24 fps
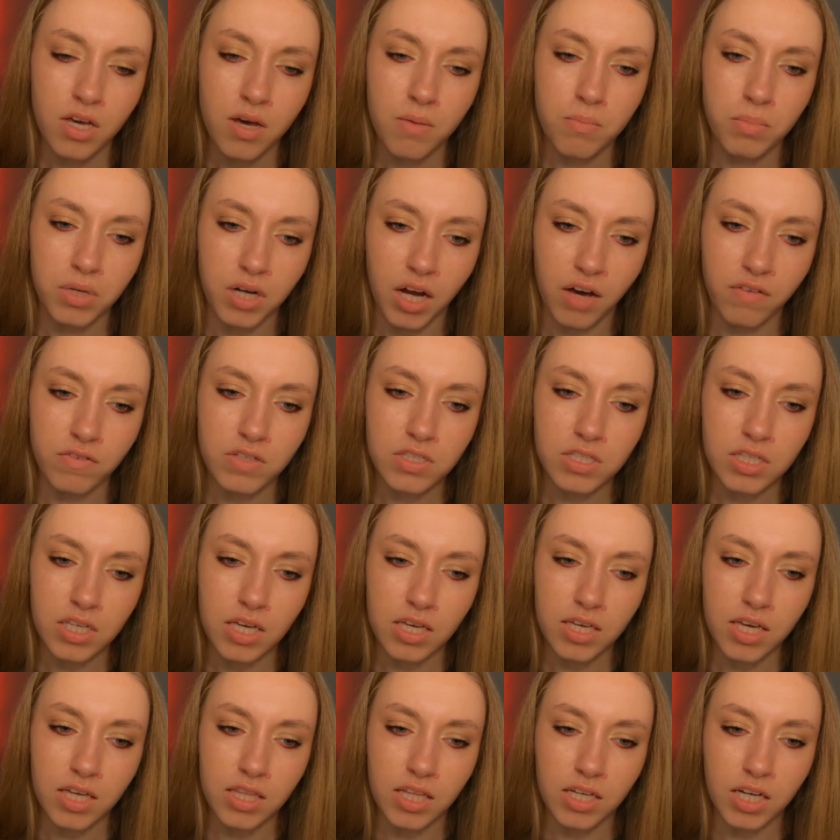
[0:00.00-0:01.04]
But obviously,
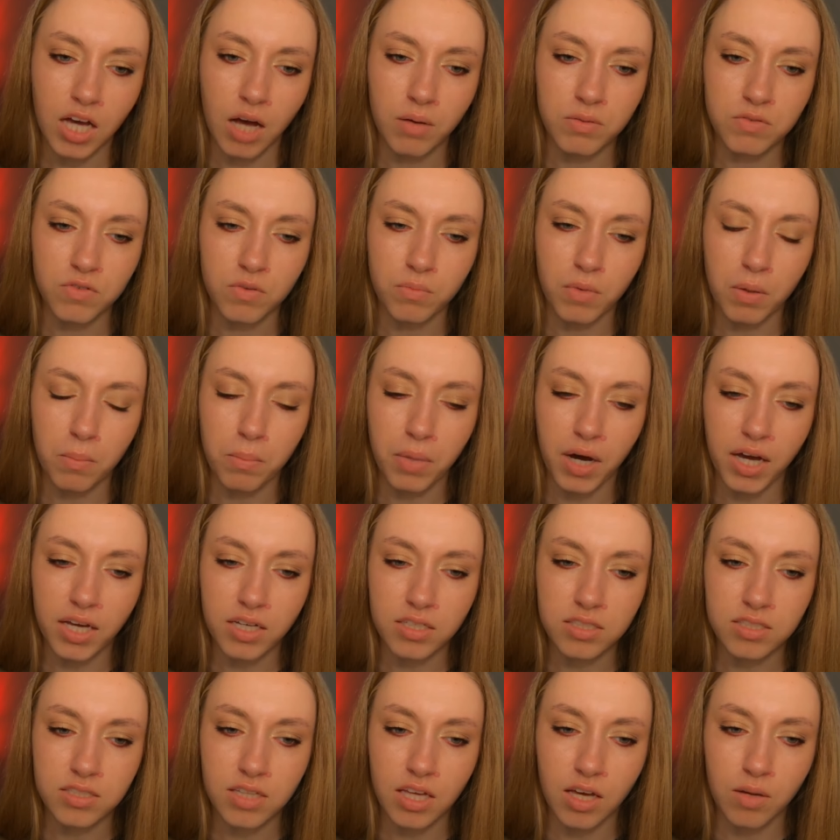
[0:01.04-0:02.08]
again, that comes from a
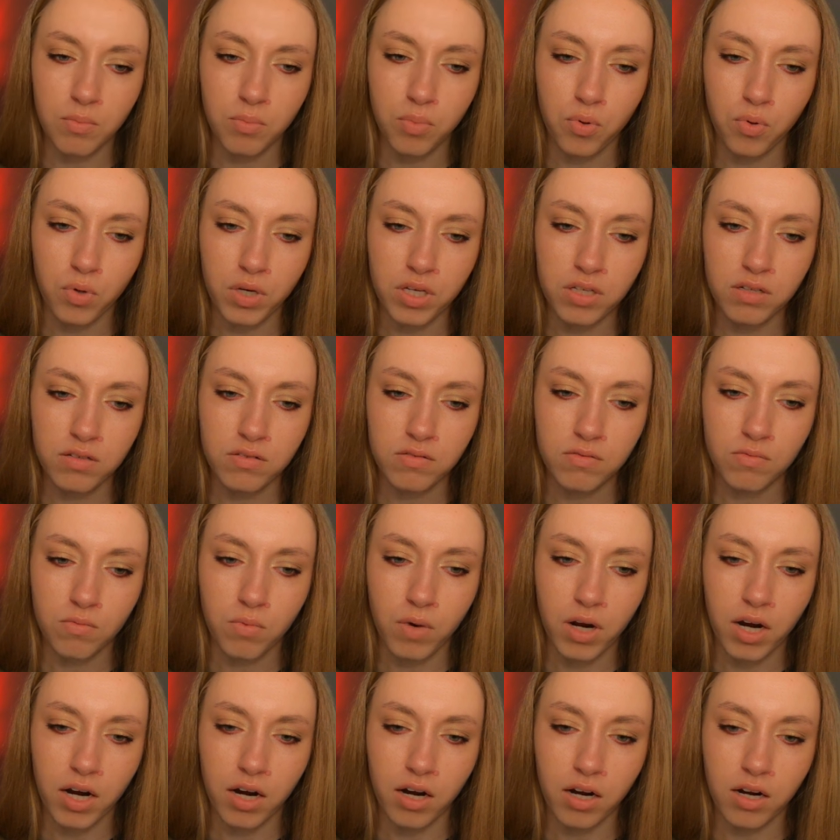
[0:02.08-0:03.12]
biased standpoint
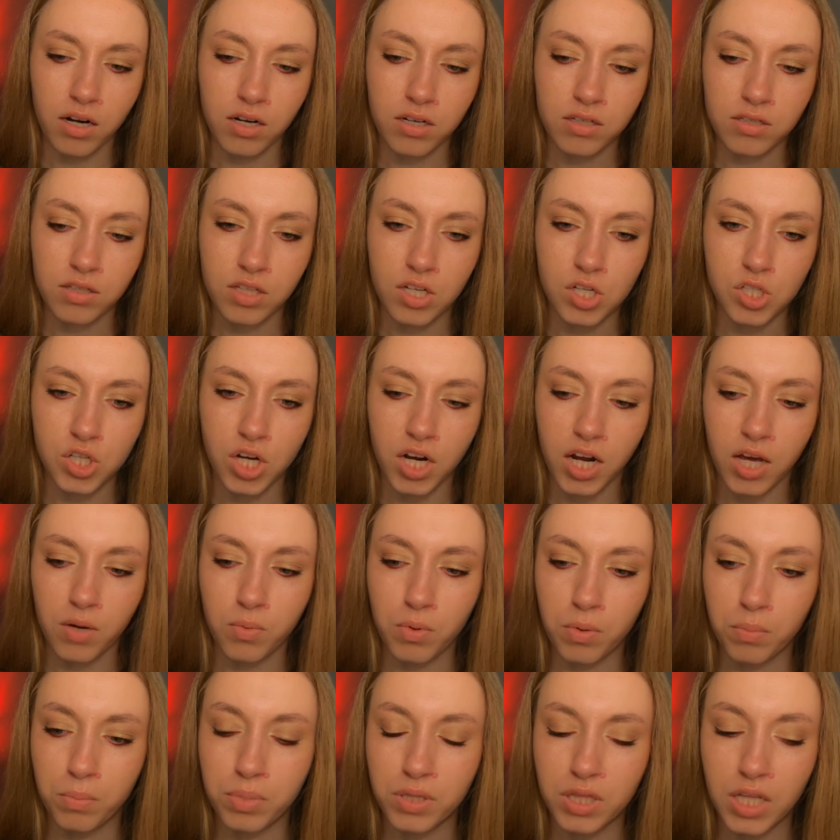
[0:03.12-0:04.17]
where the Jedi were
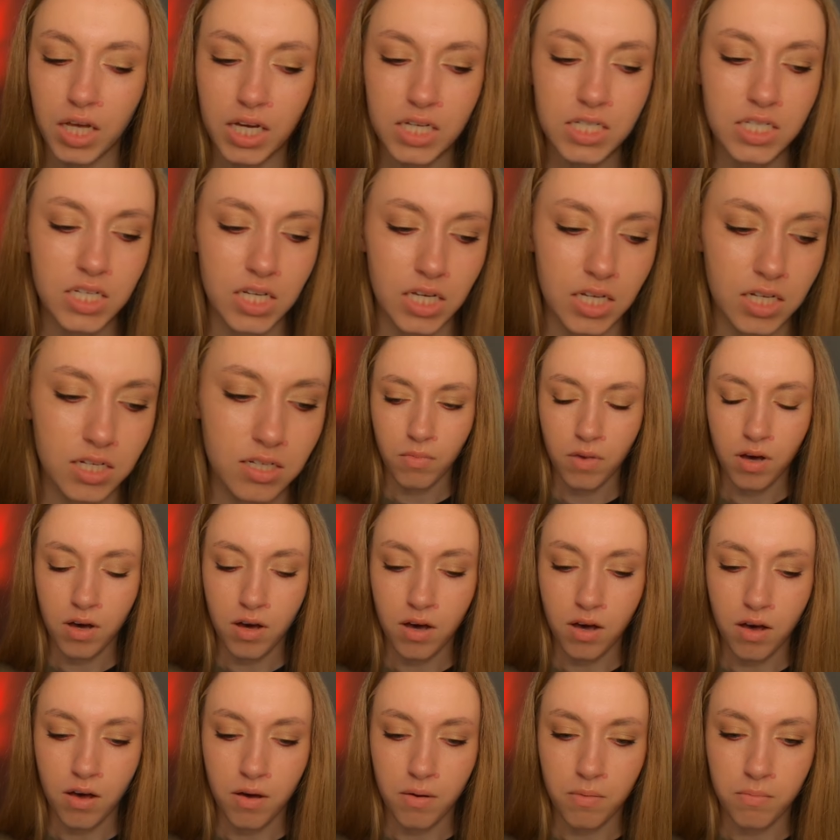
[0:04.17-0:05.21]
blinded
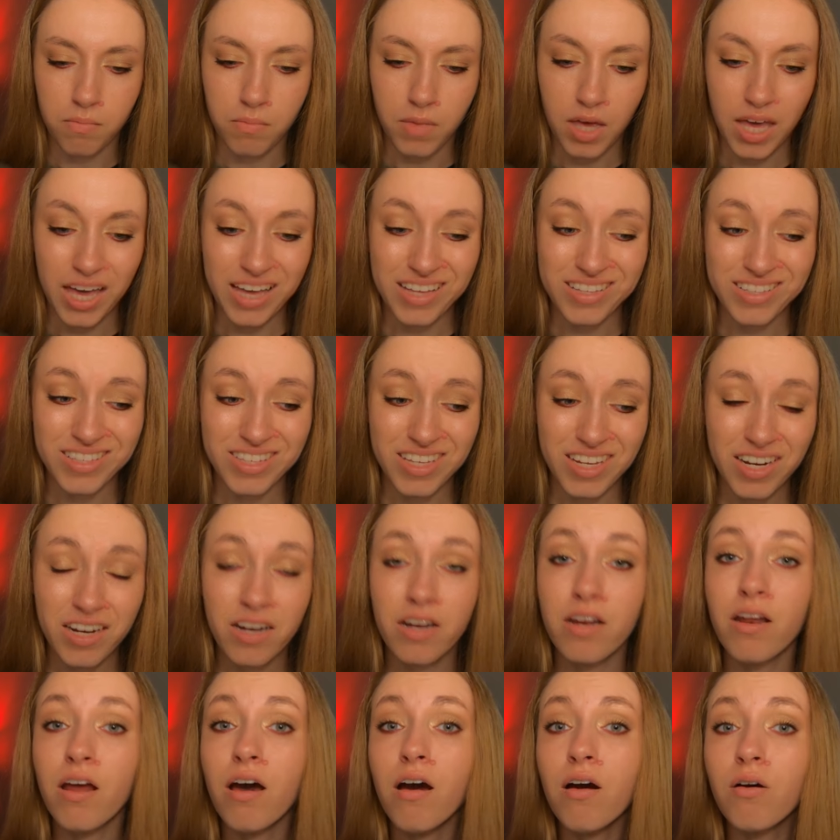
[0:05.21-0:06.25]
um, and didn't
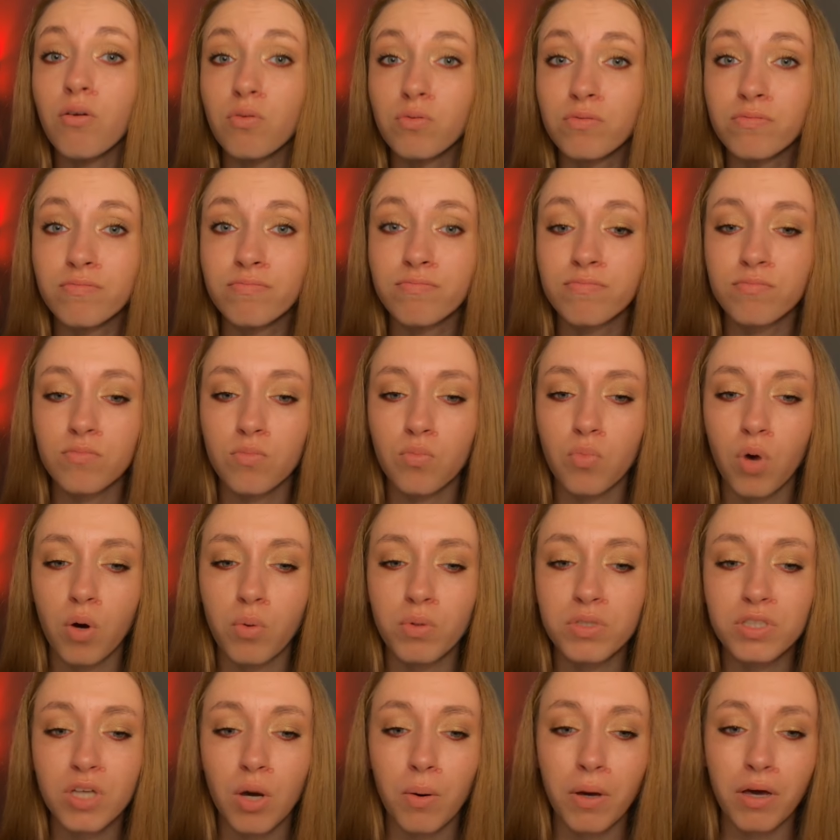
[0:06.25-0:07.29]
know what
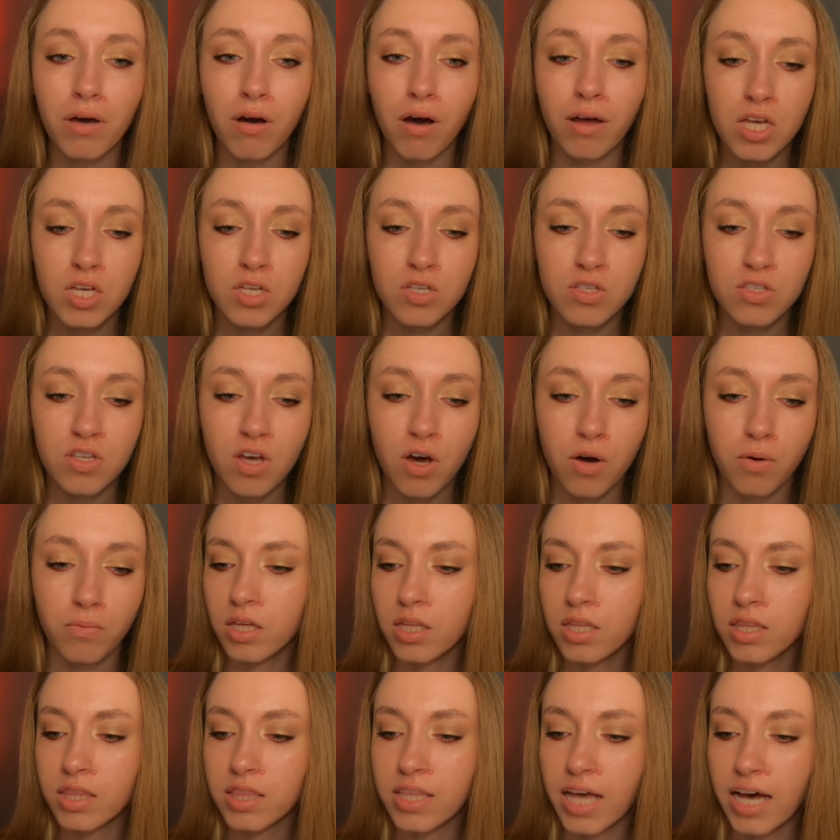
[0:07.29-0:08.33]
was going on. So
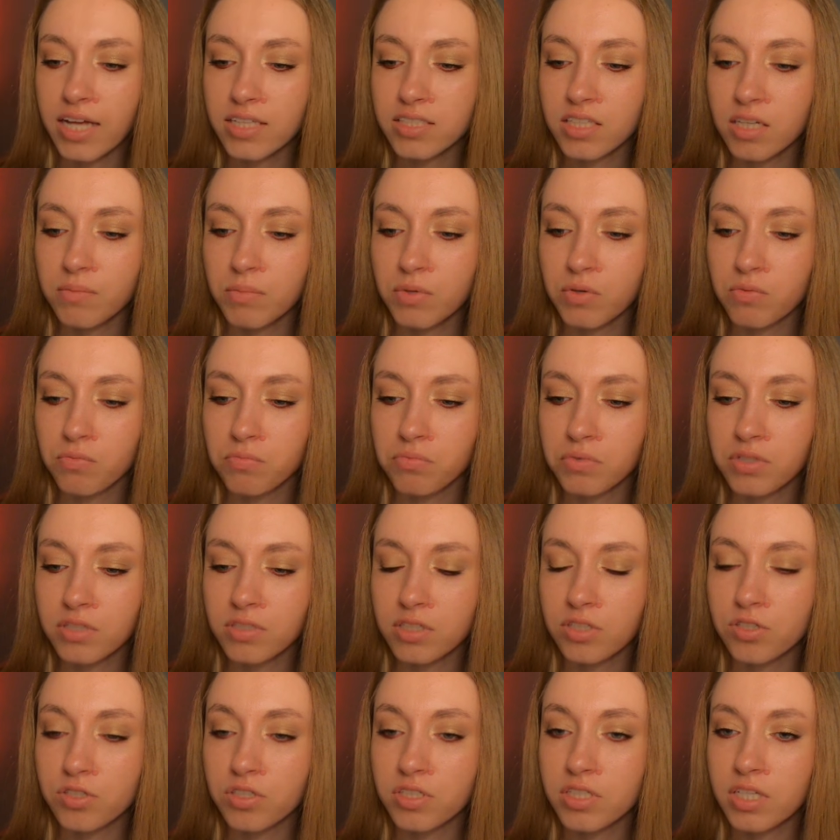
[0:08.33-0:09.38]
that's gonna be real
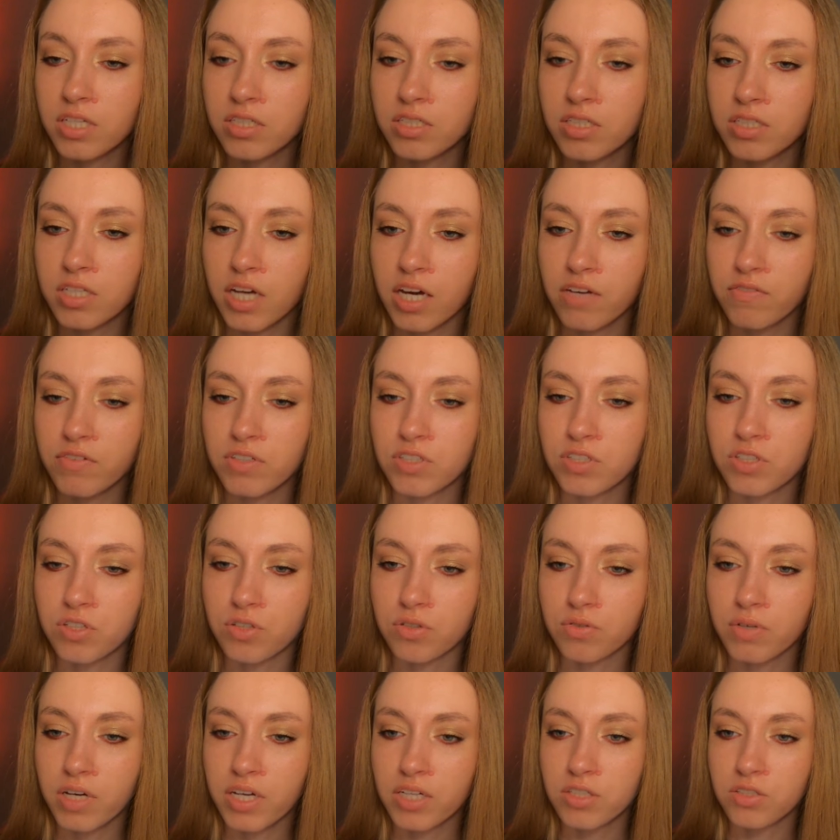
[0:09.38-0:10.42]
interesting to dive
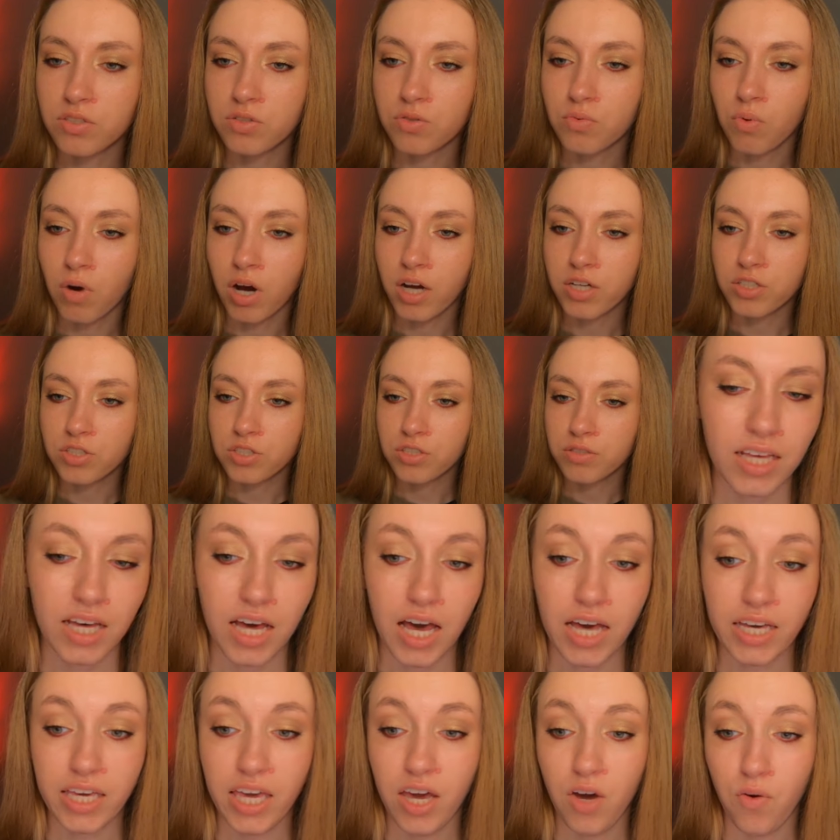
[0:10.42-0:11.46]
into and to watch. I
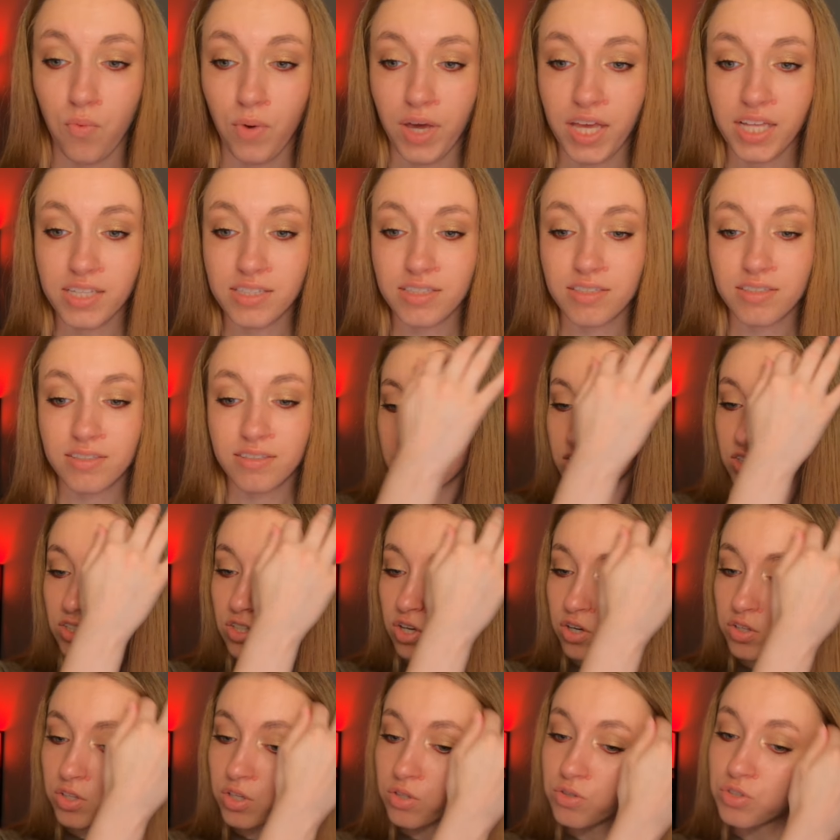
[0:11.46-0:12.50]
can't wait.
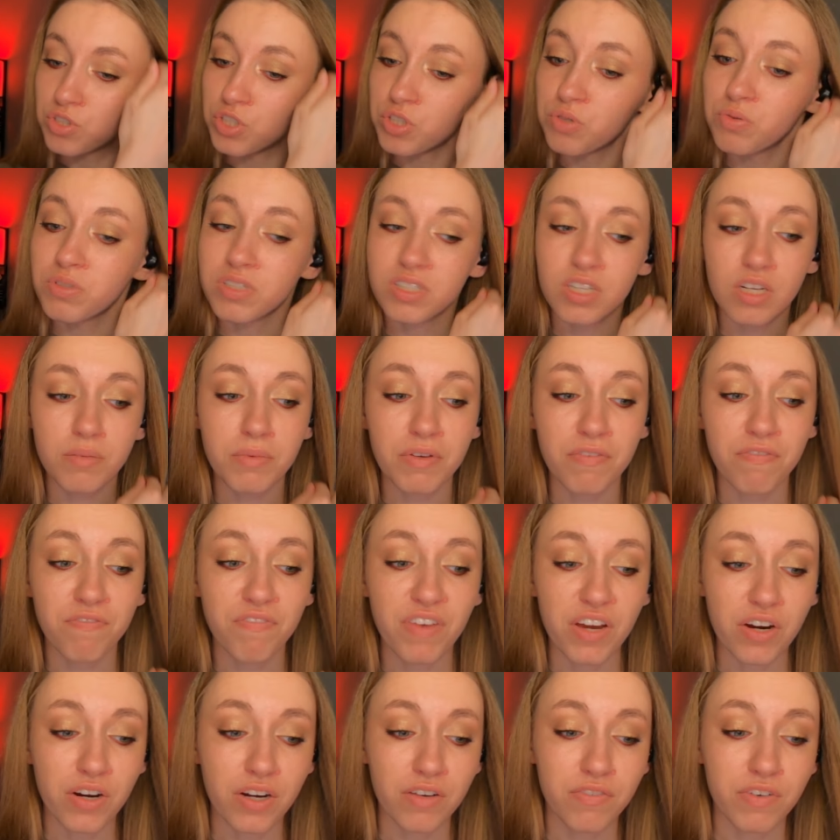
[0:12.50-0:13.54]
Although June is gonna be
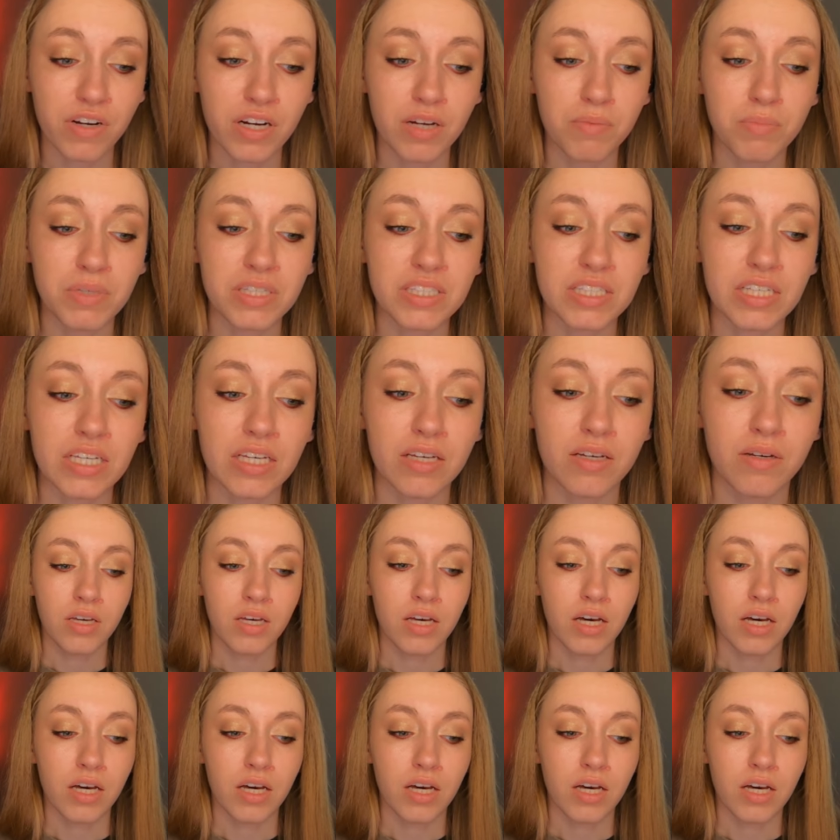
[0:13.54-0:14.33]
very, very busy.